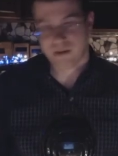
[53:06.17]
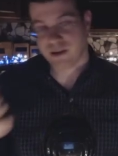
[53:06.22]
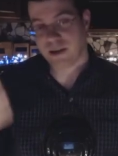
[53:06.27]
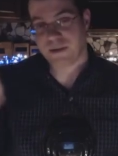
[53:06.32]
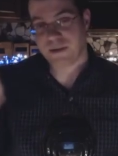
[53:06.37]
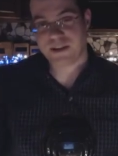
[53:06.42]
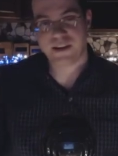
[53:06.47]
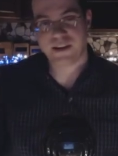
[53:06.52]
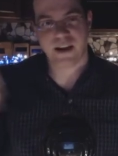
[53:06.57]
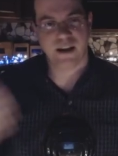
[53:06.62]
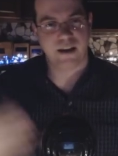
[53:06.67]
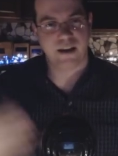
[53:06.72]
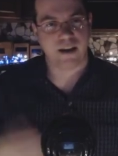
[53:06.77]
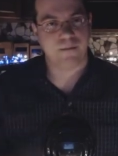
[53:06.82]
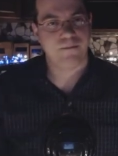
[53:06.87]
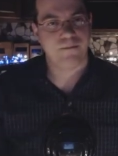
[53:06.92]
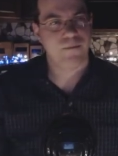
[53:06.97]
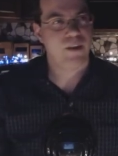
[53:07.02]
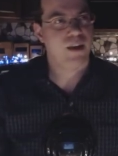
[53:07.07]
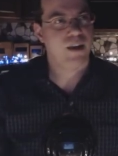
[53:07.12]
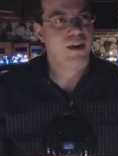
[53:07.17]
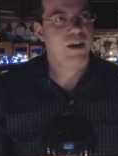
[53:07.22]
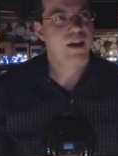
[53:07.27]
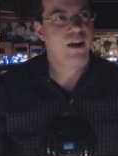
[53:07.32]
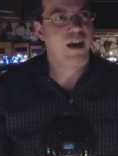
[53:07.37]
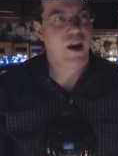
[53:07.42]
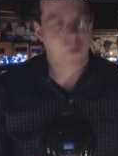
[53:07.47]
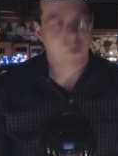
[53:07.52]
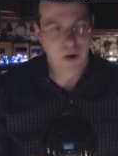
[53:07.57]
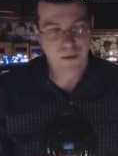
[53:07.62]
Well, let me tell you.
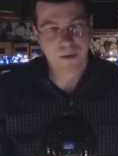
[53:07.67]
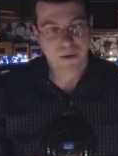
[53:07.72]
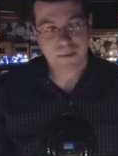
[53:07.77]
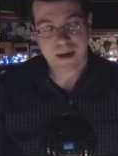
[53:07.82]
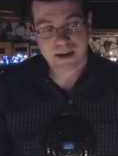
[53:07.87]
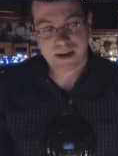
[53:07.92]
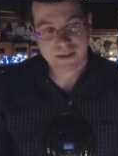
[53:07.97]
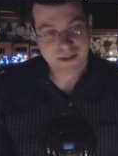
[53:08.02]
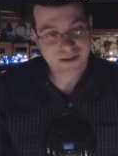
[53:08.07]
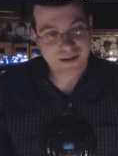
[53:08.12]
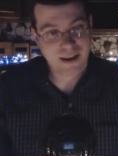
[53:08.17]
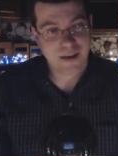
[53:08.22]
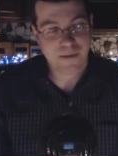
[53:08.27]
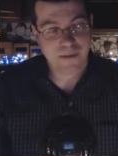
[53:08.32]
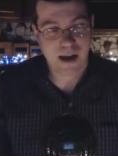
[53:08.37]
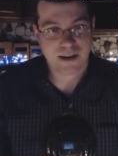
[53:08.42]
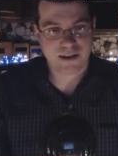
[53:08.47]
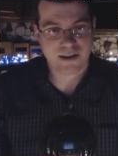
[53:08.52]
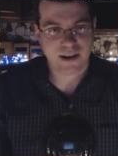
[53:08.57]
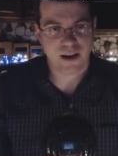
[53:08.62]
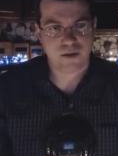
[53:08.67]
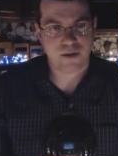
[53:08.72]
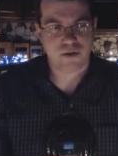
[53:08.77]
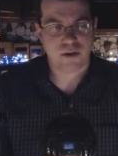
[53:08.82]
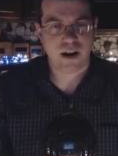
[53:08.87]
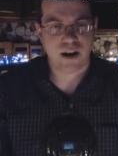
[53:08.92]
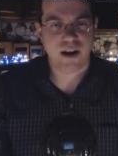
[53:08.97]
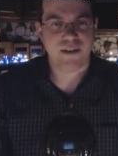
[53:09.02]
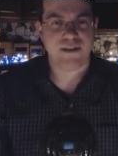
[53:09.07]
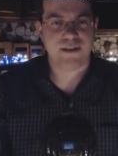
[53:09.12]
And what I'm about to say may sound
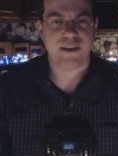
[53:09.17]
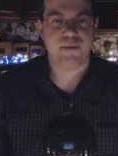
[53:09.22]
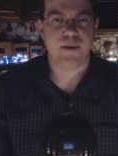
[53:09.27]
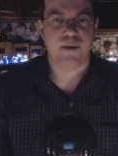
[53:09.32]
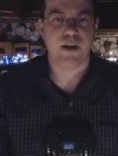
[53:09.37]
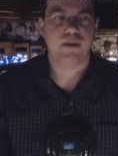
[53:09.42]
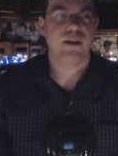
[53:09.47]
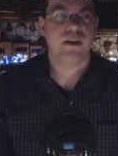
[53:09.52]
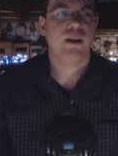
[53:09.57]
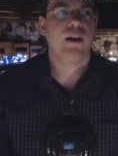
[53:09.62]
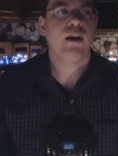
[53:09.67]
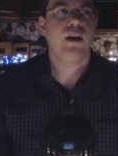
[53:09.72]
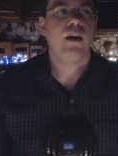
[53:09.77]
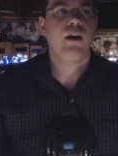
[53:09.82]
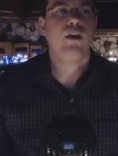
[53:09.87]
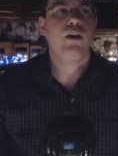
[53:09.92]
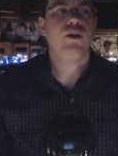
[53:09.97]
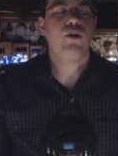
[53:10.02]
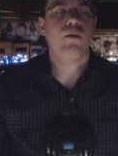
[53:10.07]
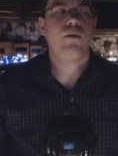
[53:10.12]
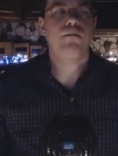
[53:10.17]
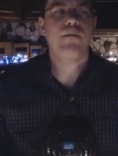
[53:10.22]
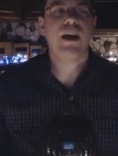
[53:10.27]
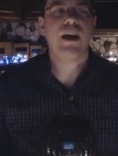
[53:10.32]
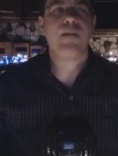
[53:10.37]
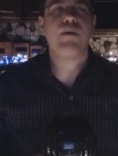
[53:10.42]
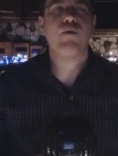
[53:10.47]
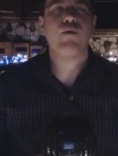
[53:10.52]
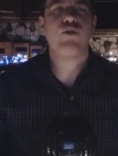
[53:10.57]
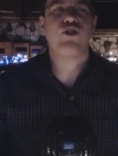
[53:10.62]
crazy, but, you know,
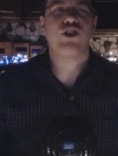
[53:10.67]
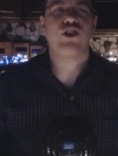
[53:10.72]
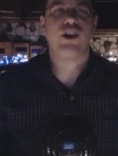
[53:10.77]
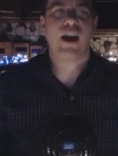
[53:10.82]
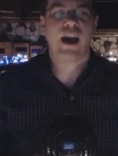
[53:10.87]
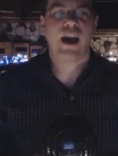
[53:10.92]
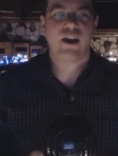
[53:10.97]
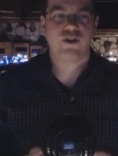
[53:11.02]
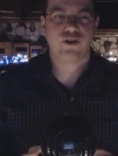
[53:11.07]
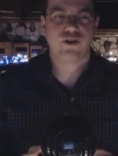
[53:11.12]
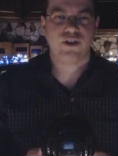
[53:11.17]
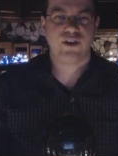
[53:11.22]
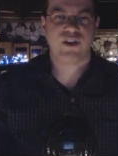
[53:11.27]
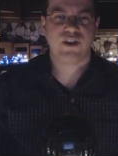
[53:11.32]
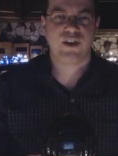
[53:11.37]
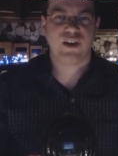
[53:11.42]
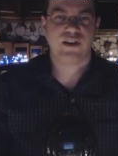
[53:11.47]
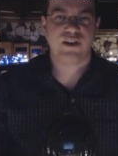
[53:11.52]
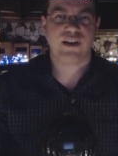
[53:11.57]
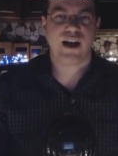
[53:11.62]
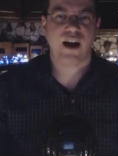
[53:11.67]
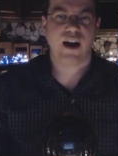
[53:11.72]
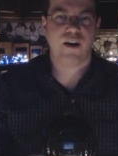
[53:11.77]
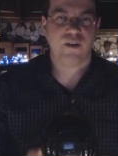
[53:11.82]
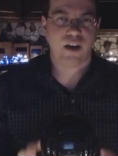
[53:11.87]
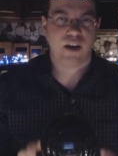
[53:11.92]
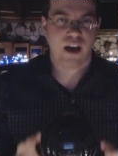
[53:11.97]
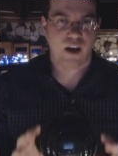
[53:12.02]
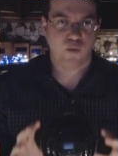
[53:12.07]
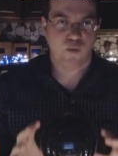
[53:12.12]
maybe we should actually sit
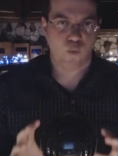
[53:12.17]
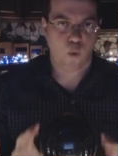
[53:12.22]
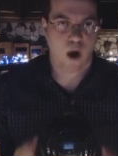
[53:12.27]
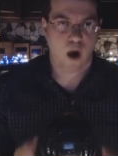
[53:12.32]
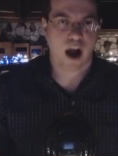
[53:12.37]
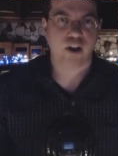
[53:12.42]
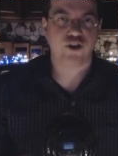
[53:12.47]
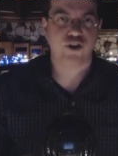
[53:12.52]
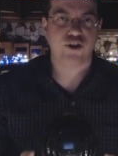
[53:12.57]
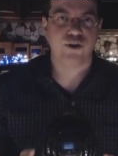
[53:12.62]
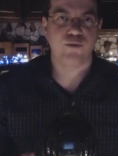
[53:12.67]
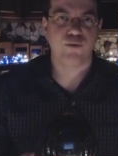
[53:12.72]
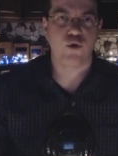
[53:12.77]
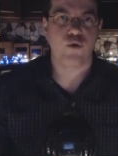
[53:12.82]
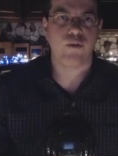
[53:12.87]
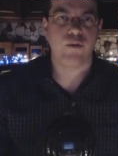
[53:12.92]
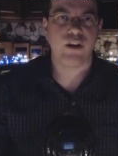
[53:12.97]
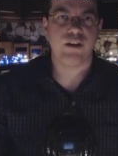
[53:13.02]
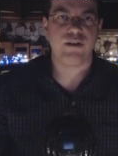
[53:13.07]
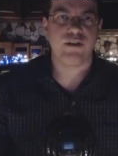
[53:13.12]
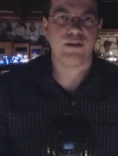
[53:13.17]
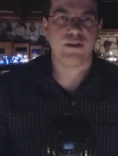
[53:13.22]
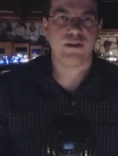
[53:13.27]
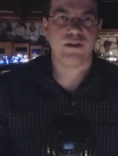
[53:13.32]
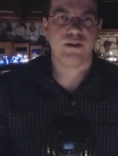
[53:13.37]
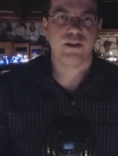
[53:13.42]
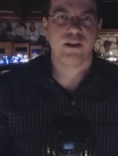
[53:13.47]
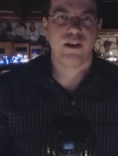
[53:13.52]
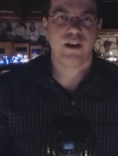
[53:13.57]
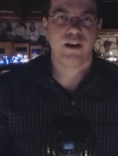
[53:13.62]
down and watch the
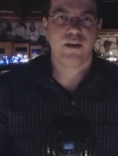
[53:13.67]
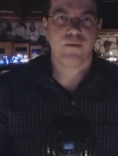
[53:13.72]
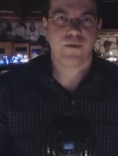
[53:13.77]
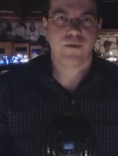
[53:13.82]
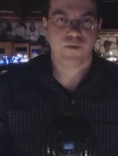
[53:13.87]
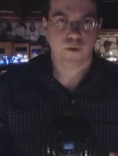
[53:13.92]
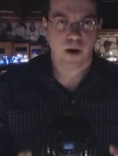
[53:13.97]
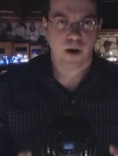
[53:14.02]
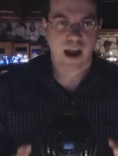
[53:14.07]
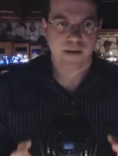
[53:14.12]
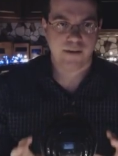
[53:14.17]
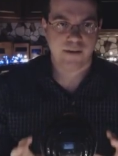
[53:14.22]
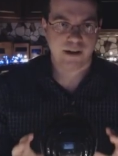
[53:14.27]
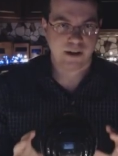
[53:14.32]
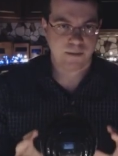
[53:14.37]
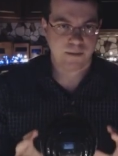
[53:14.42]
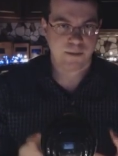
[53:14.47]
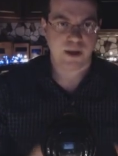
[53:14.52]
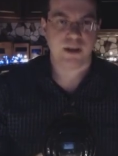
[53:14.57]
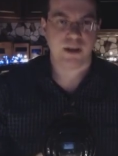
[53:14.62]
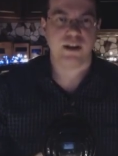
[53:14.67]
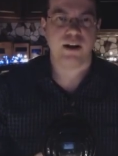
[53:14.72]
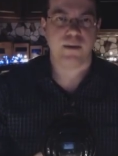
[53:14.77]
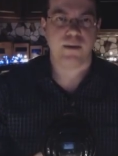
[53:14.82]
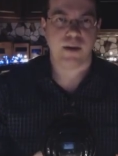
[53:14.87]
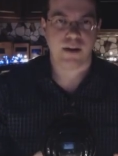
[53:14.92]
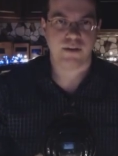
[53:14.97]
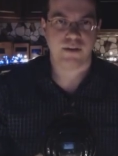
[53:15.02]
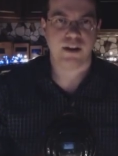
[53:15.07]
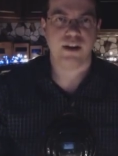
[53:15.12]
movies before having an
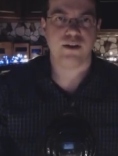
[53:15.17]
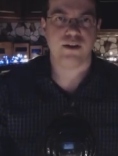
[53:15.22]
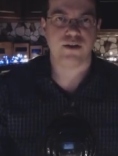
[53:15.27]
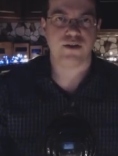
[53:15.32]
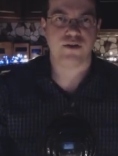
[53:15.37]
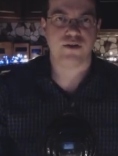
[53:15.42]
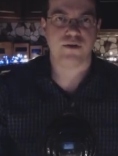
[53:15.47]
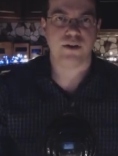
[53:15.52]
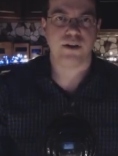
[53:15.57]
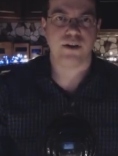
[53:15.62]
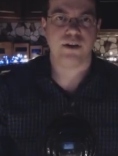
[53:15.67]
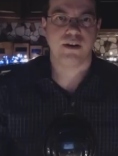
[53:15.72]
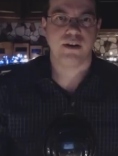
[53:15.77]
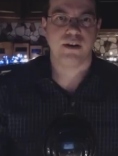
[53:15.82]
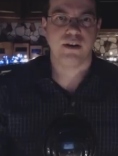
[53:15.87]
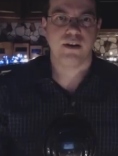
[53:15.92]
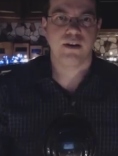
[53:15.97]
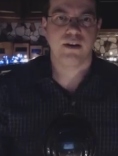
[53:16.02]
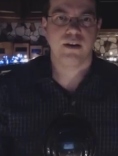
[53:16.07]
opinion about the industry.